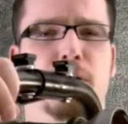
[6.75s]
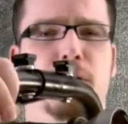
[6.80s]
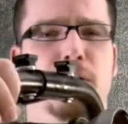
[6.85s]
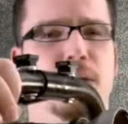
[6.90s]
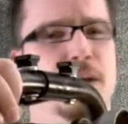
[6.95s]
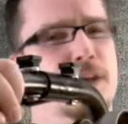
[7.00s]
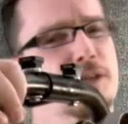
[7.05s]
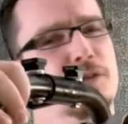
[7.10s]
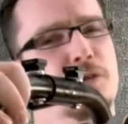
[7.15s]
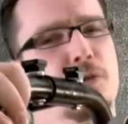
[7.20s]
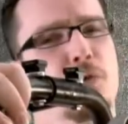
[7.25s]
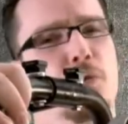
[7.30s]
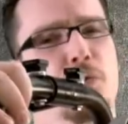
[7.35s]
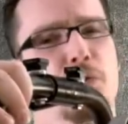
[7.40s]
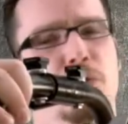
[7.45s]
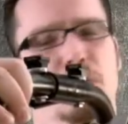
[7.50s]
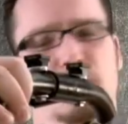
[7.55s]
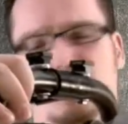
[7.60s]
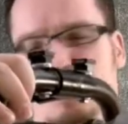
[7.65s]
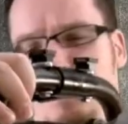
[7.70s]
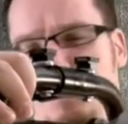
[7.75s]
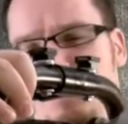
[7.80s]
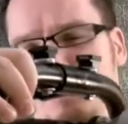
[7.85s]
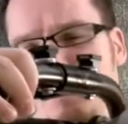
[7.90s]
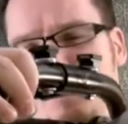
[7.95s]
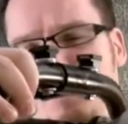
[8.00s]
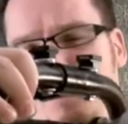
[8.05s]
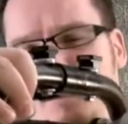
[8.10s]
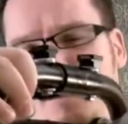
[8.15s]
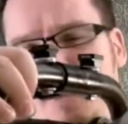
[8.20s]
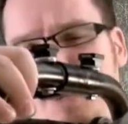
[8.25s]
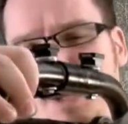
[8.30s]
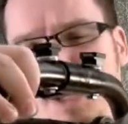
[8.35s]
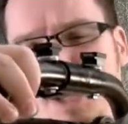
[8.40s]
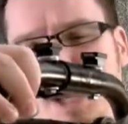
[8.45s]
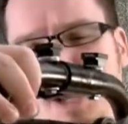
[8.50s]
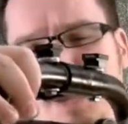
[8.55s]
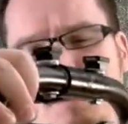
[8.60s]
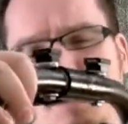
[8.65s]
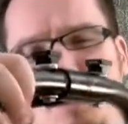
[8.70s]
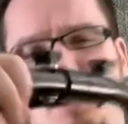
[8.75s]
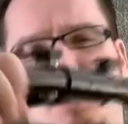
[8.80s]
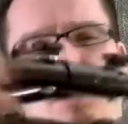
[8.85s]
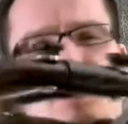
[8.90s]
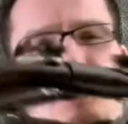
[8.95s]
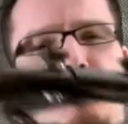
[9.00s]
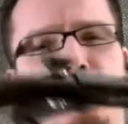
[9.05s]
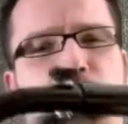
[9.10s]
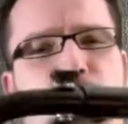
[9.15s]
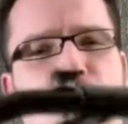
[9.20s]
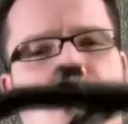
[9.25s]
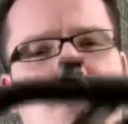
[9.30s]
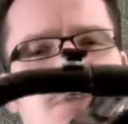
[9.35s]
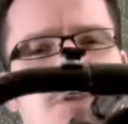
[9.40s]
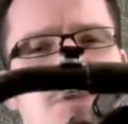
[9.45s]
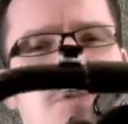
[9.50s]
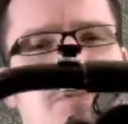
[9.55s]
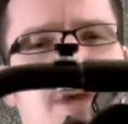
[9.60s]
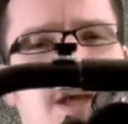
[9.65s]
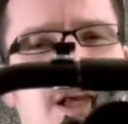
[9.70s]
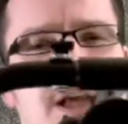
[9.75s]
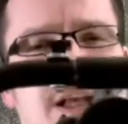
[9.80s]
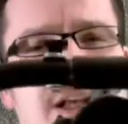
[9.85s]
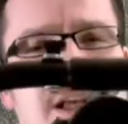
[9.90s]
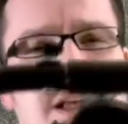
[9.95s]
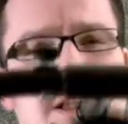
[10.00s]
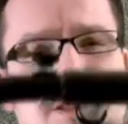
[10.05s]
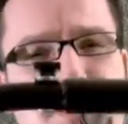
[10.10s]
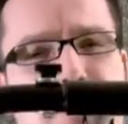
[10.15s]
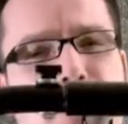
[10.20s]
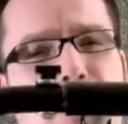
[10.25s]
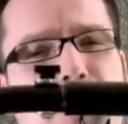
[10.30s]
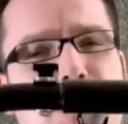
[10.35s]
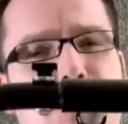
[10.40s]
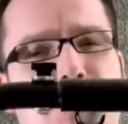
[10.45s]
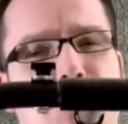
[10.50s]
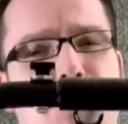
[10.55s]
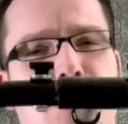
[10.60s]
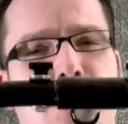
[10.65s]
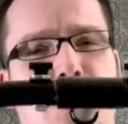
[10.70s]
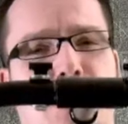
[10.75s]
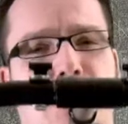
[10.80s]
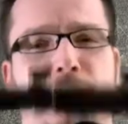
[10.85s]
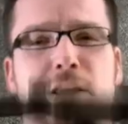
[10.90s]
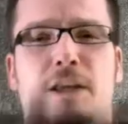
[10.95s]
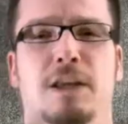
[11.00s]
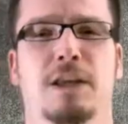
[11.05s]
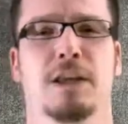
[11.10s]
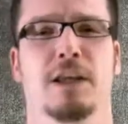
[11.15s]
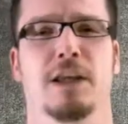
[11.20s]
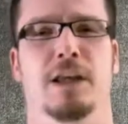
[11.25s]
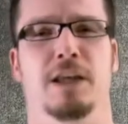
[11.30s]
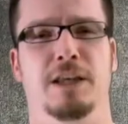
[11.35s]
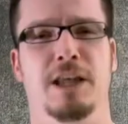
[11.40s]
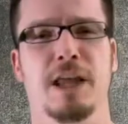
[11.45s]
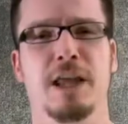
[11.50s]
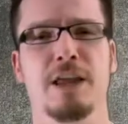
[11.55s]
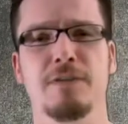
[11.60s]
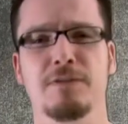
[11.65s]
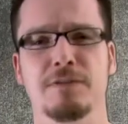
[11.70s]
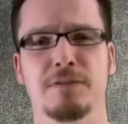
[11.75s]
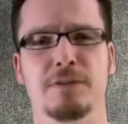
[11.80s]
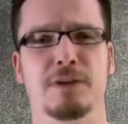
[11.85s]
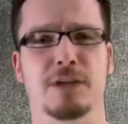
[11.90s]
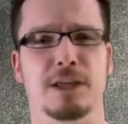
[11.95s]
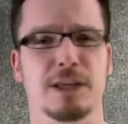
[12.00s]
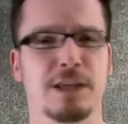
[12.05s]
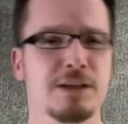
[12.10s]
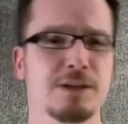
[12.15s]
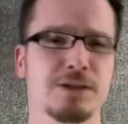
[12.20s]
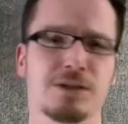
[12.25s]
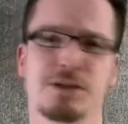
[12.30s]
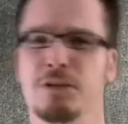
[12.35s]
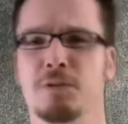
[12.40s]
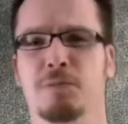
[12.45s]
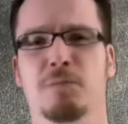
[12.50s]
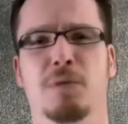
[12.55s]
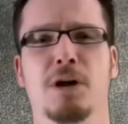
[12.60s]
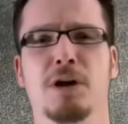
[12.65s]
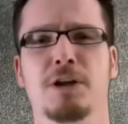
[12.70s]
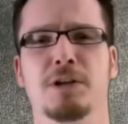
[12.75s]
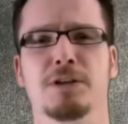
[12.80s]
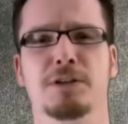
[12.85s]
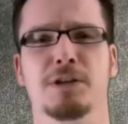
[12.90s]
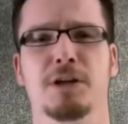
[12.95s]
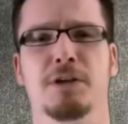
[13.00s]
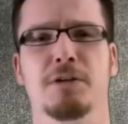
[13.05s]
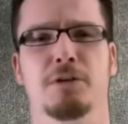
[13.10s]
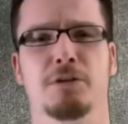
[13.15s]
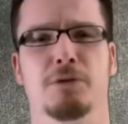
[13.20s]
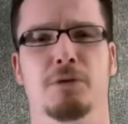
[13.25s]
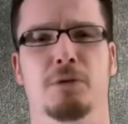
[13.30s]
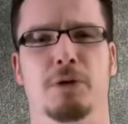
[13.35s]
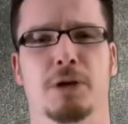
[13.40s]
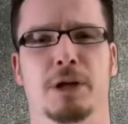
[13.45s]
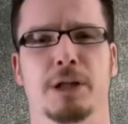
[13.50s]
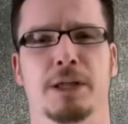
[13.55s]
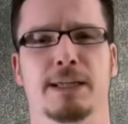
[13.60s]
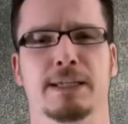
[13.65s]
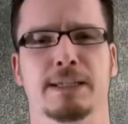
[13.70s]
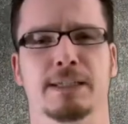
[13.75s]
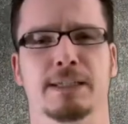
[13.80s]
Nice cool accessory for your camera, and also helps you make a nice steady shot. And Dave, he's going to mark his territory.